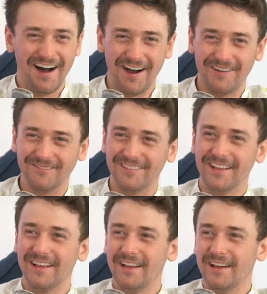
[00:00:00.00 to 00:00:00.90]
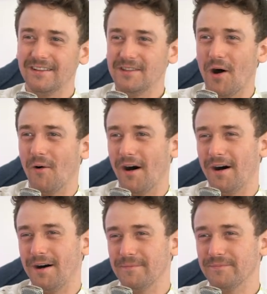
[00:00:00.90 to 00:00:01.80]
um, no,
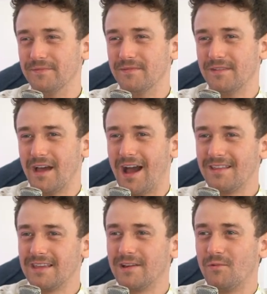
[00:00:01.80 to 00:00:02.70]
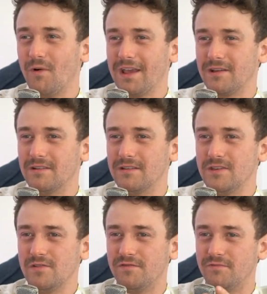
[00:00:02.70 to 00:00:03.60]
um, I think like
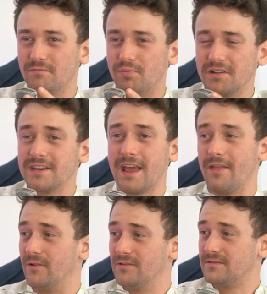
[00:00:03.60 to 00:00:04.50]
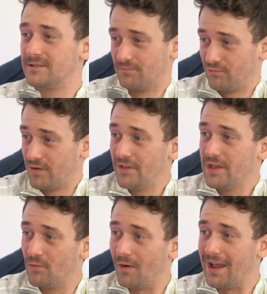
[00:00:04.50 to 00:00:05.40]
you've put together some
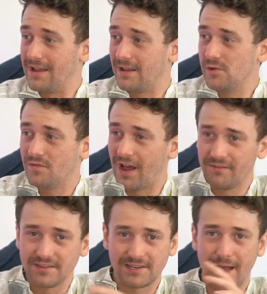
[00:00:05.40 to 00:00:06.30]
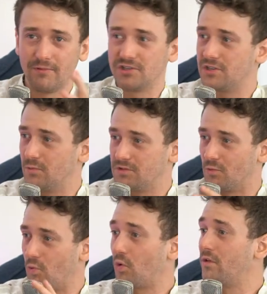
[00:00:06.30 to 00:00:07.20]
really great. You've kind of established there was
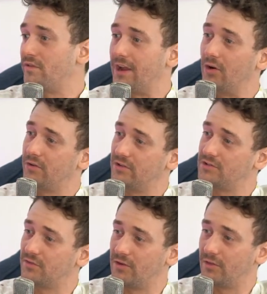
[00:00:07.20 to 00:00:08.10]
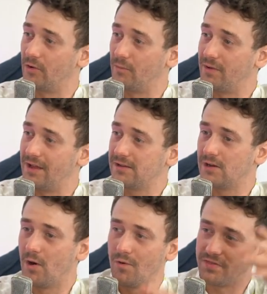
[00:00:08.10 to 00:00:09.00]
a world of characters for a little bit. You
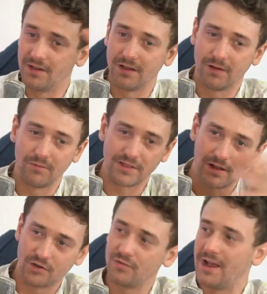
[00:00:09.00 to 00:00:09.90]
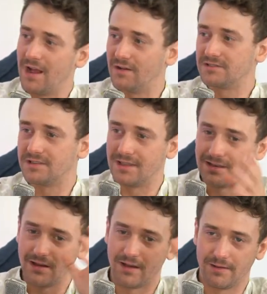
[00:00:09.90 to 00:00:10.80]
know, yeah. Mm-hmm. with the with the country house, and
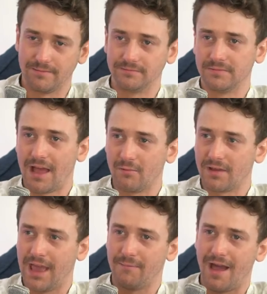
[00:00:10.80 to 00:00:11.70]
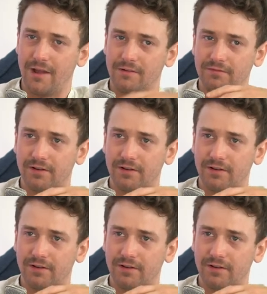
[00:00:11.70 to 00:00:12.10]
then um, that came out of